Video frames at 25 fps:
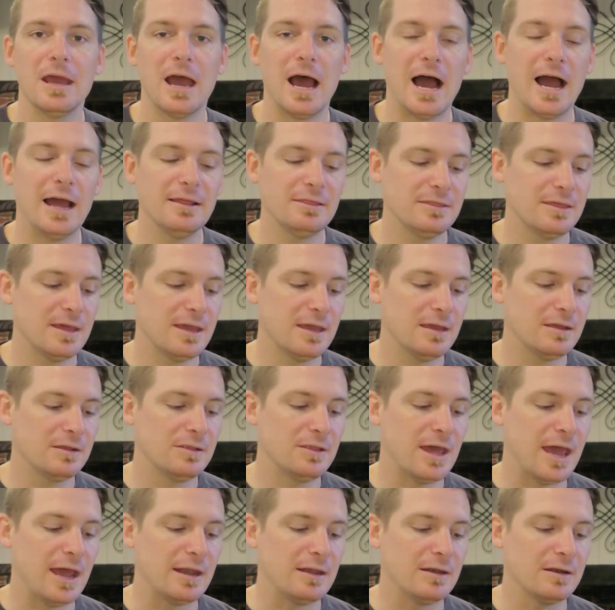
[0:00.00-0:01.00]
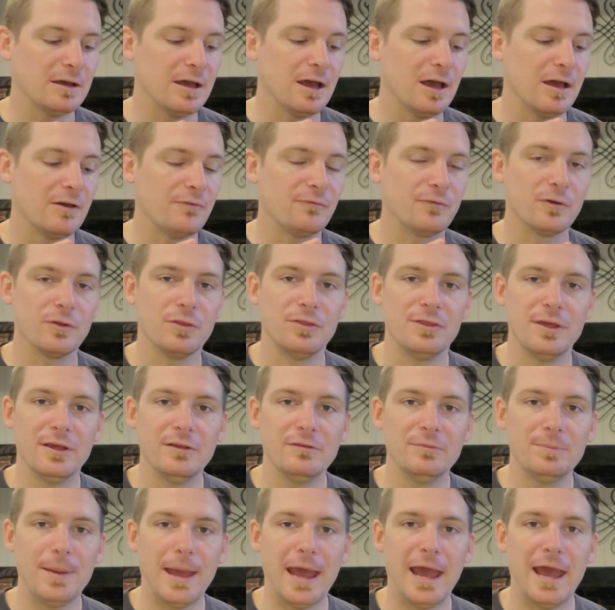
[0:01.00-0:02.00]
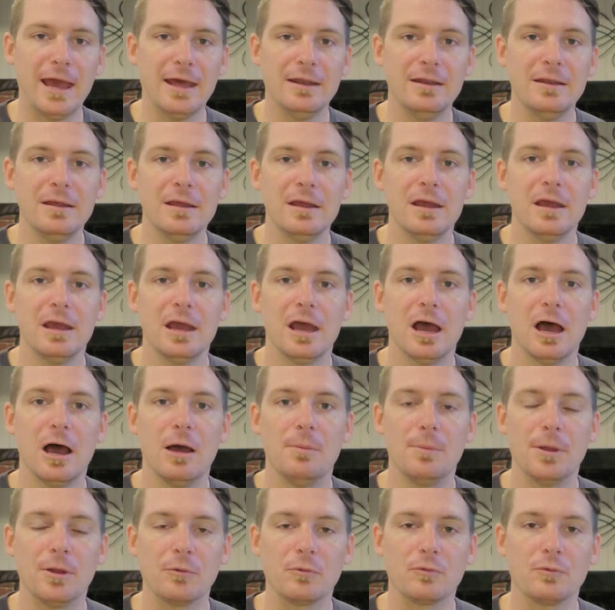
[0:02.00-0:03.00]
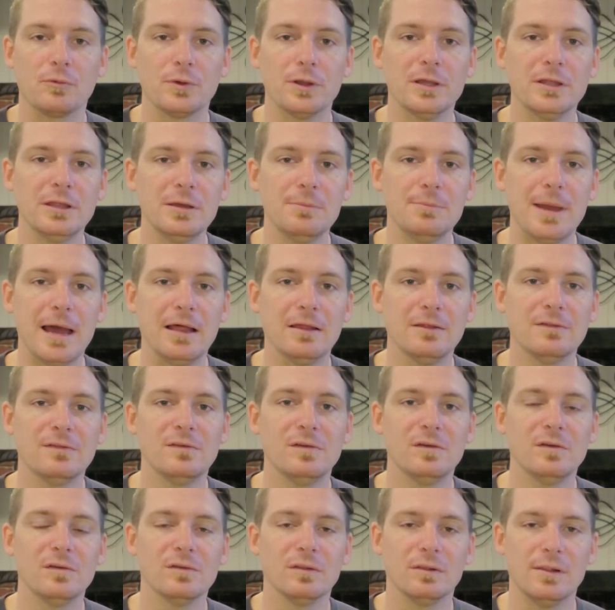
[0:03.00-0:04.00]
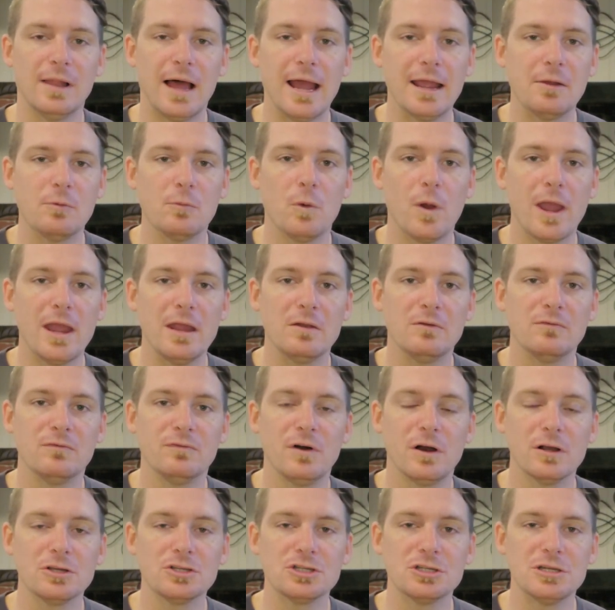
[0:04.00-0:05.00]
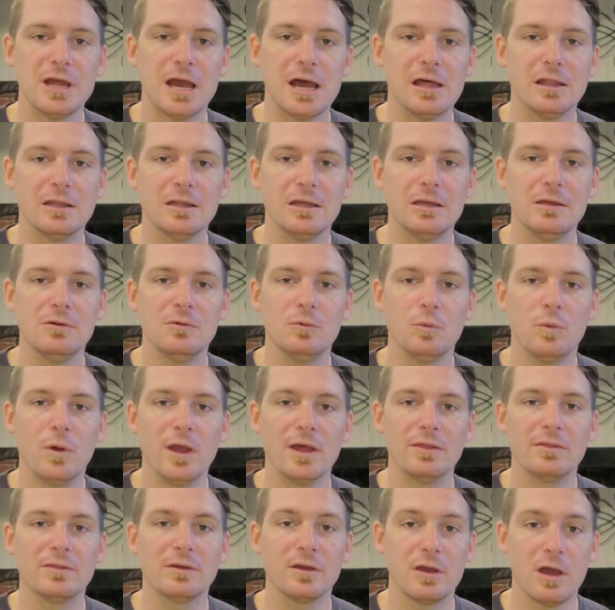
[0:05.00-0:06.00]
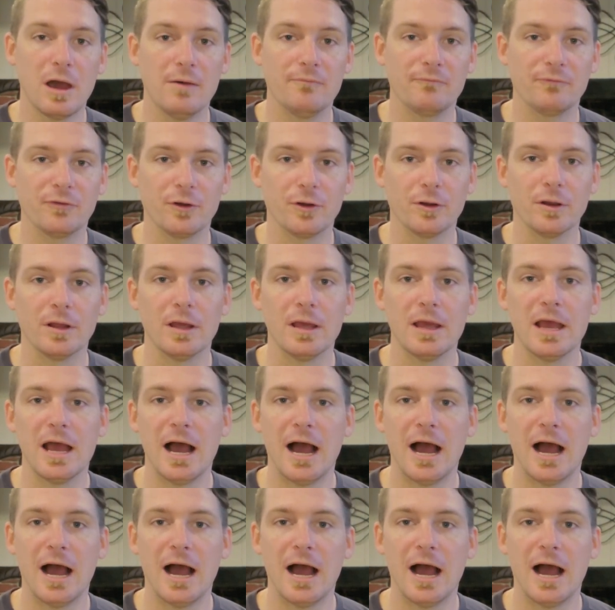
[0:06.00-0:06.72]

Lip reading: I think that for this pad, it really balances lightweight and functionality with comfort.